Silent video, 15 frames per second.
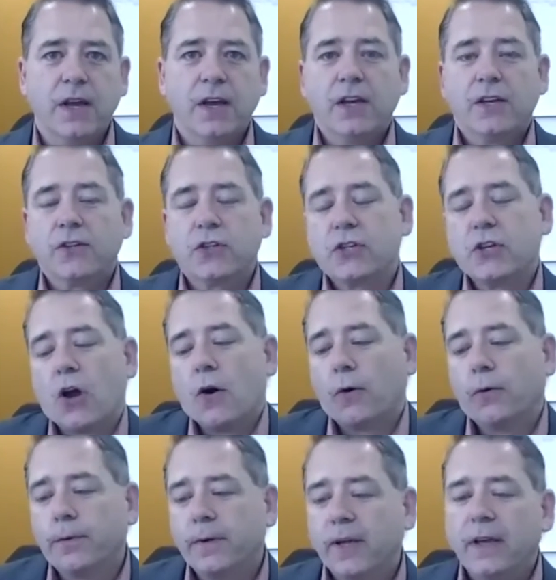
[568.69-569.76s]

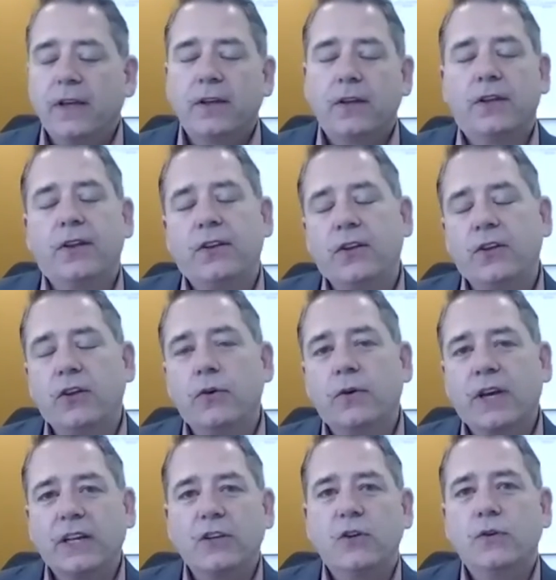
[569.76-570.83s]
So you
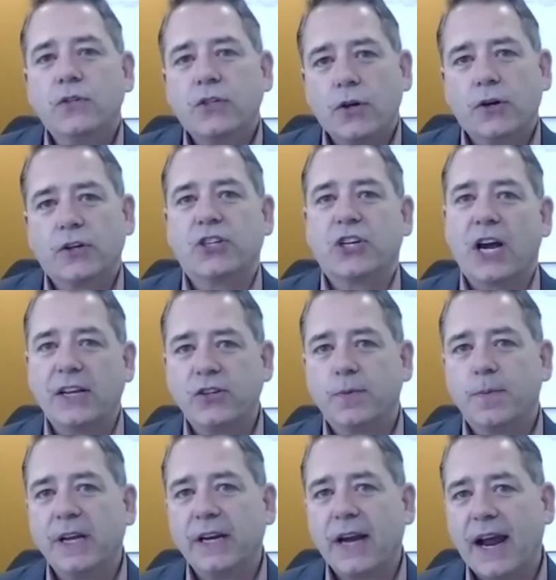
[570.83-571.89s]
can use your
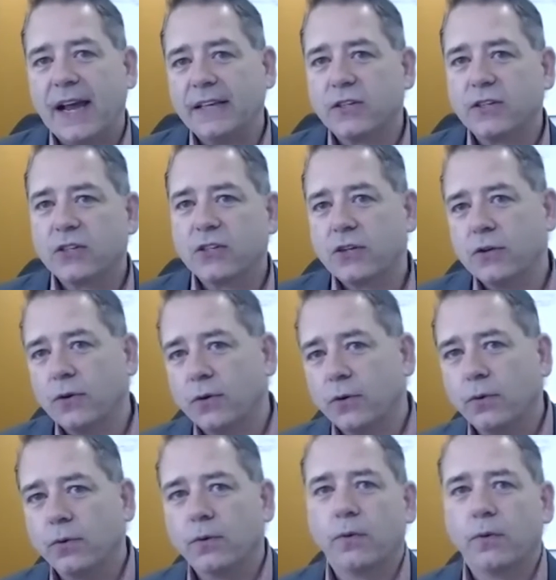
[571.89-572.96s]
judgment as
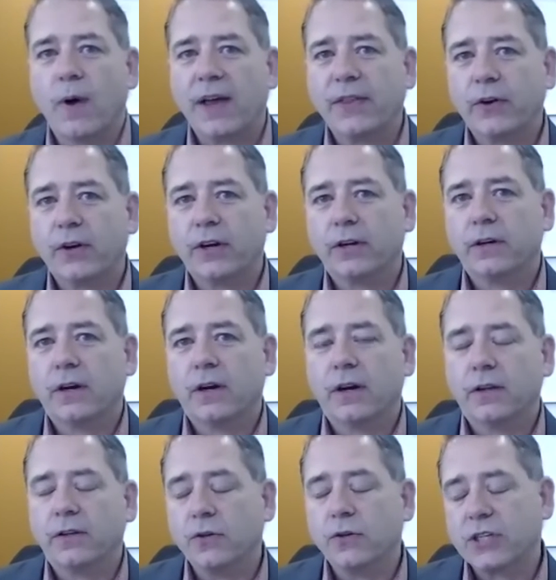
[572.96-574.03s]
to whether
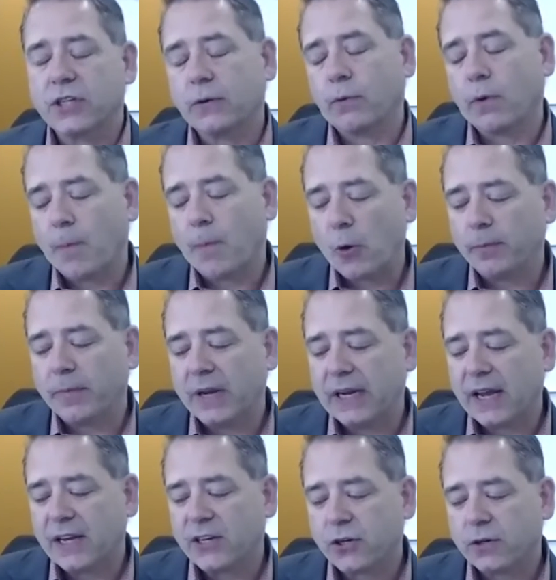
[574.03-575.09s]
using remote
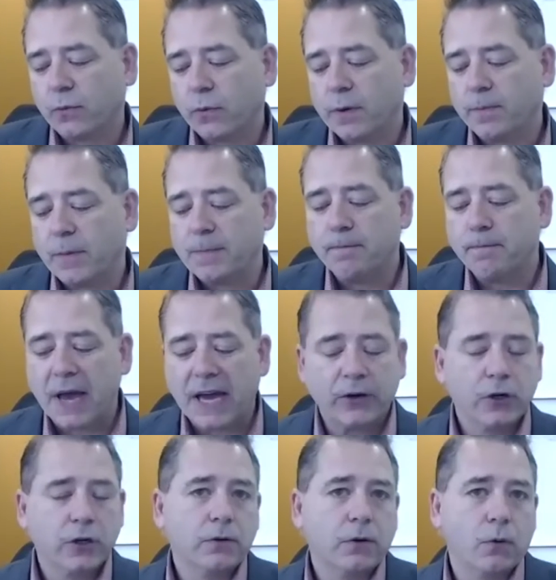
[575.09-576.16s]
mediation would be
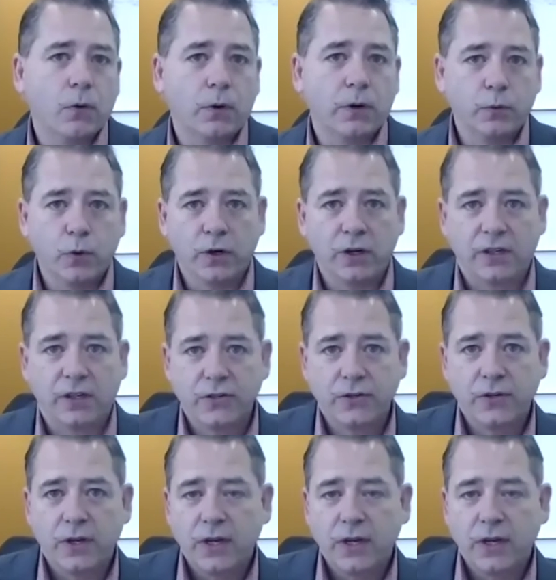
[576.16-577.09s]
better or worse.